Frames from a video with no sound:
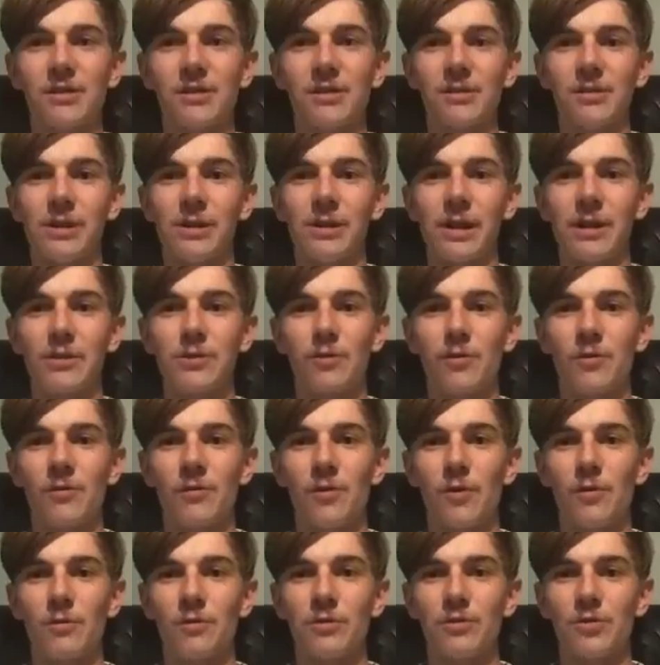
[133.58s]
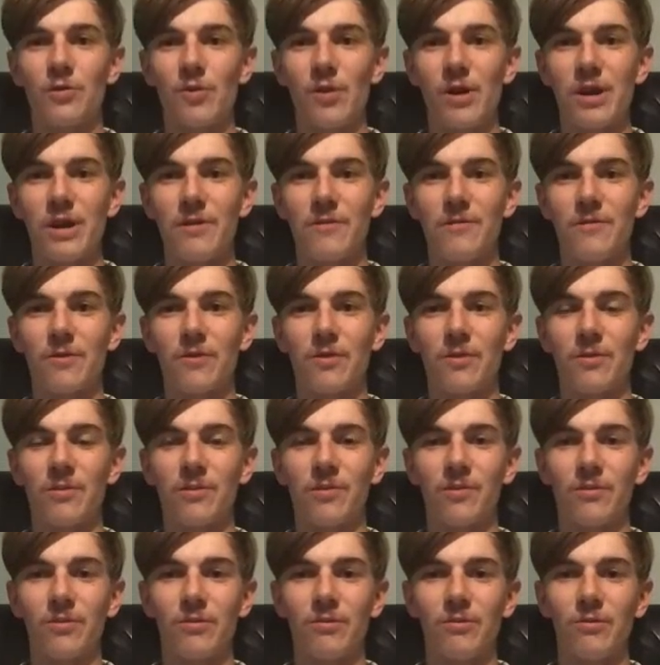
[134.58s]
electoral votes away
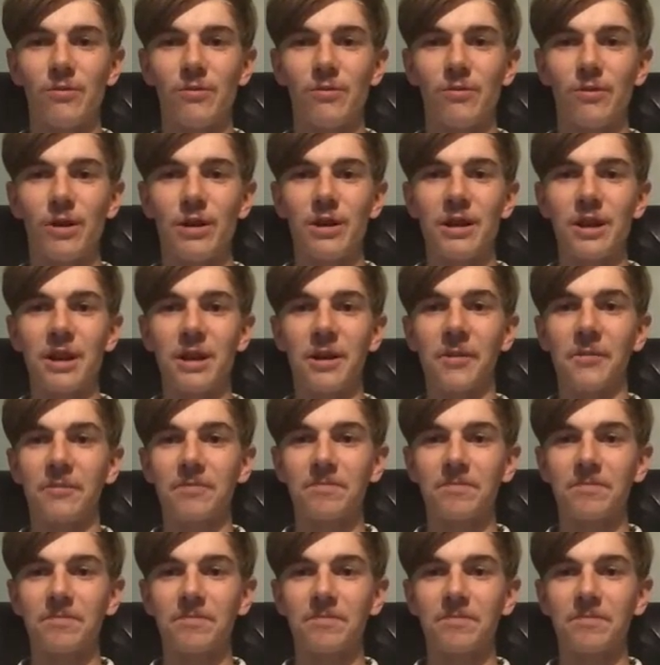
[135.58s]
from winning.